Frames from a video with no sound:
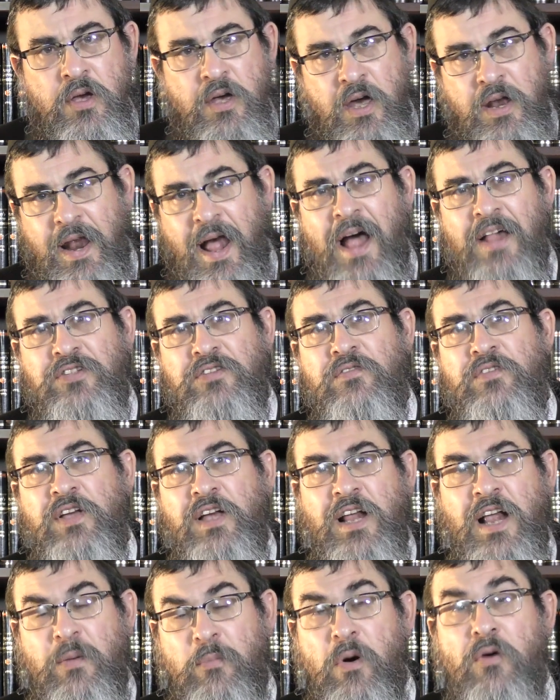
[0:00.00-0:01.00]
and asked if they
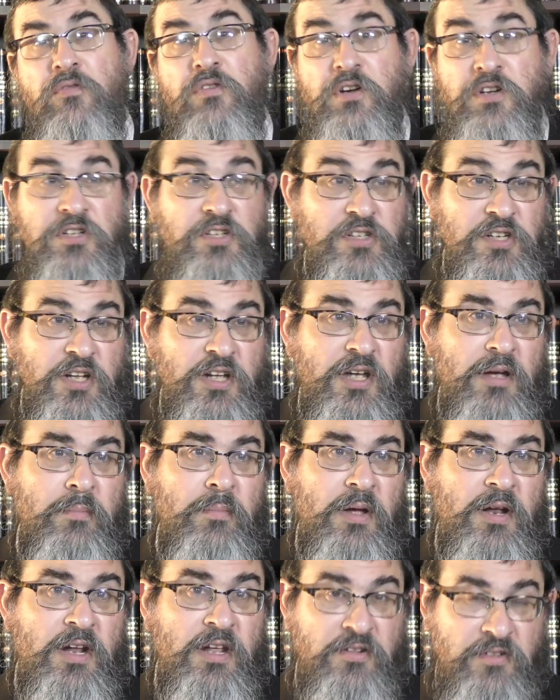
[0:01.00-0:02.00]
could come over and see him,
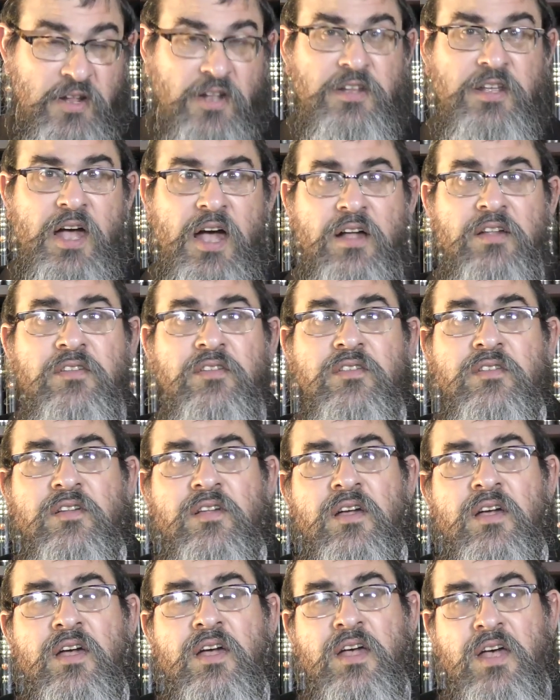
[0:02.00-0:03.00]
and he said yes.
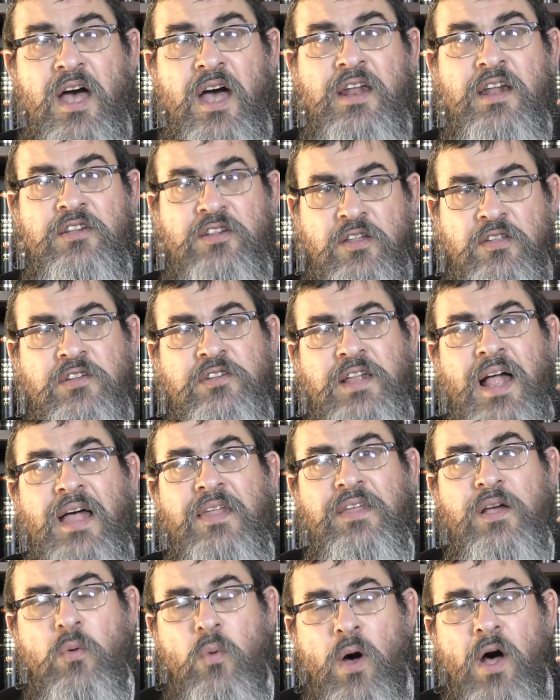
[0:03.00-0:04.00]
And his
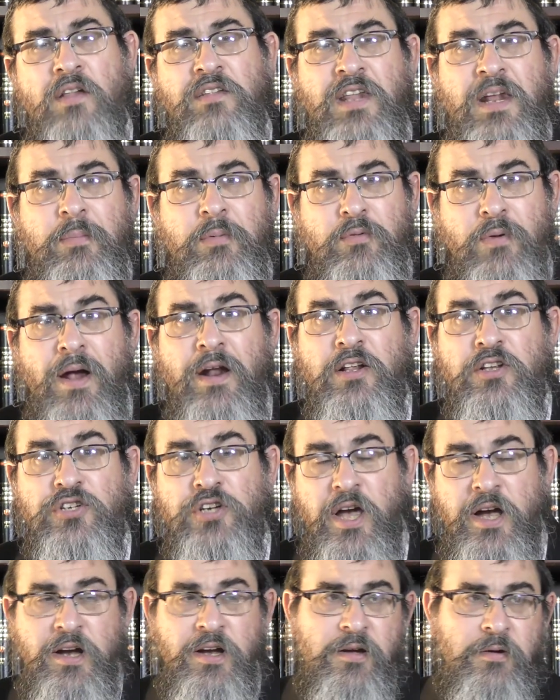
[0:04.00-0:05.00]
understanding was that he would write a
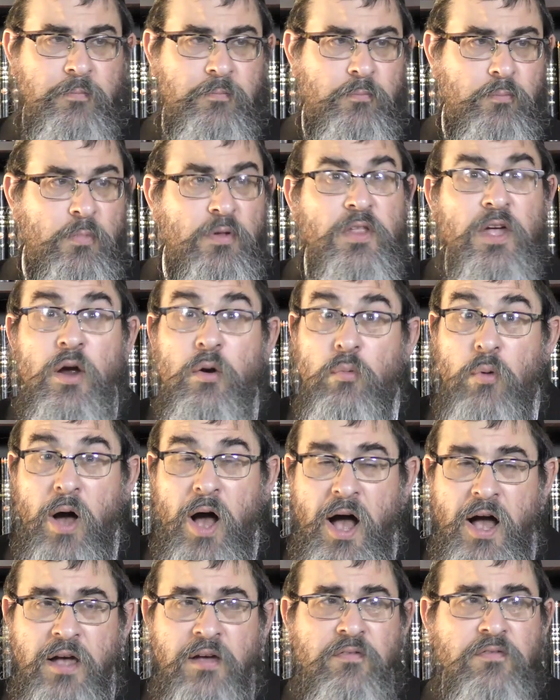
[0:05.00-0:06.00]
check. When they
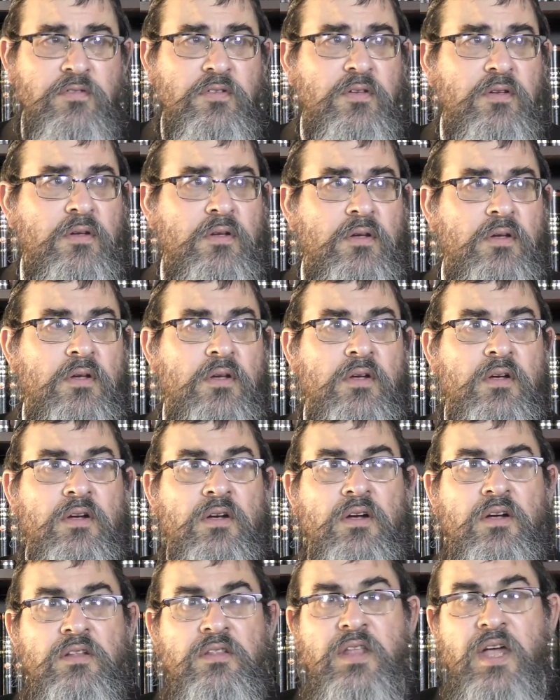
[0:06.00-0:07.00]
arrived,
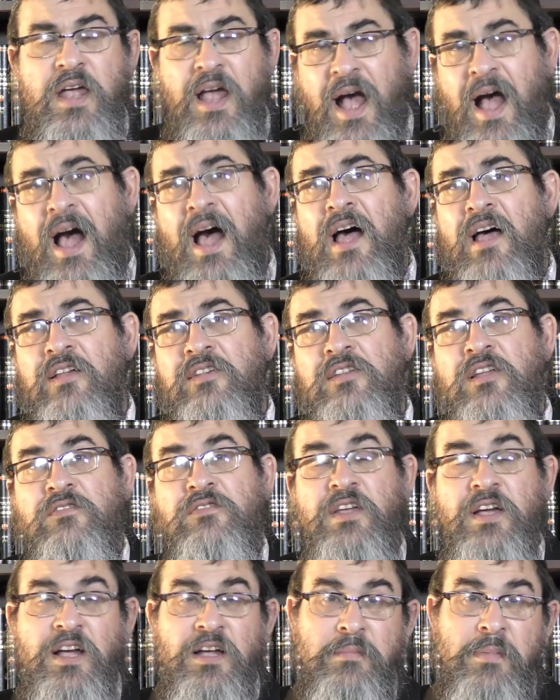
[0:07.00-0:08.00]
they asked if
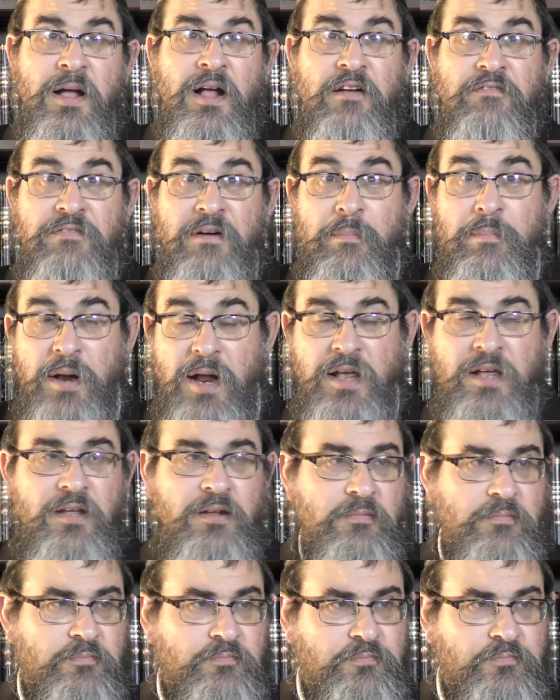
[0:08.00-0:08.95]
they could make a fabrengen.